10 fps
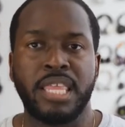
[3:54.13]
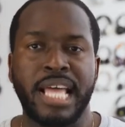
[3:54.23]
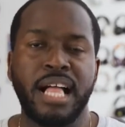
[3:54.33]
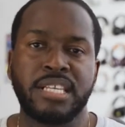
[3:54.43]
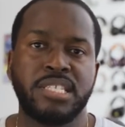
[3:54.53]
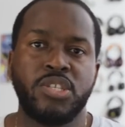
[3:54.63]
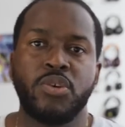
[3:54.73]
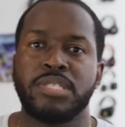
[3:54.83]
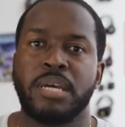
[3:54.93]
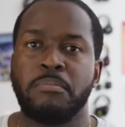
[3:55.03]
the Galaxy
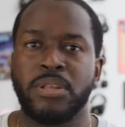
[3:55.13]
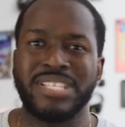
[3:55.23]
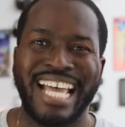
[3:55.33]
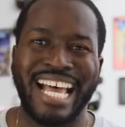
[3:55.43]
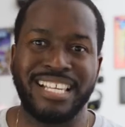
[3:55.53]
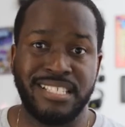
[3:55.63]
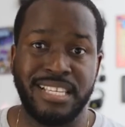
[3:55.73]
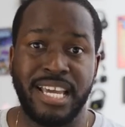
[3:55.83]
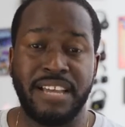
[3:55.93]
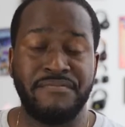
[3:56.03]
Note 10 Plus has
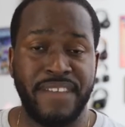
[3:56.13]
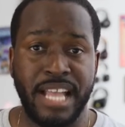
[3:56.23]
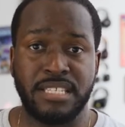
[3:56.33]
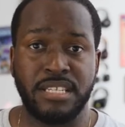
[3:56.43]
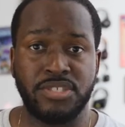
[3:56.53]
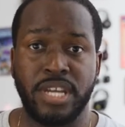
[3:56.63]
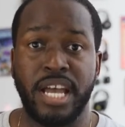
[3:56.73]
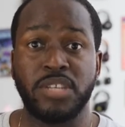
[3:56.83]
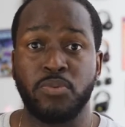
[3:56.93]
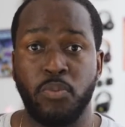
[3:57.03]
the advantage
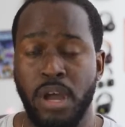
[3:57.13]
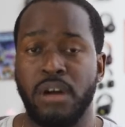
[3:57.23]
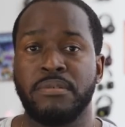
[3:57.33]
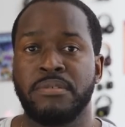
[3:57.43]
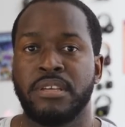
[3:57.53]
as well.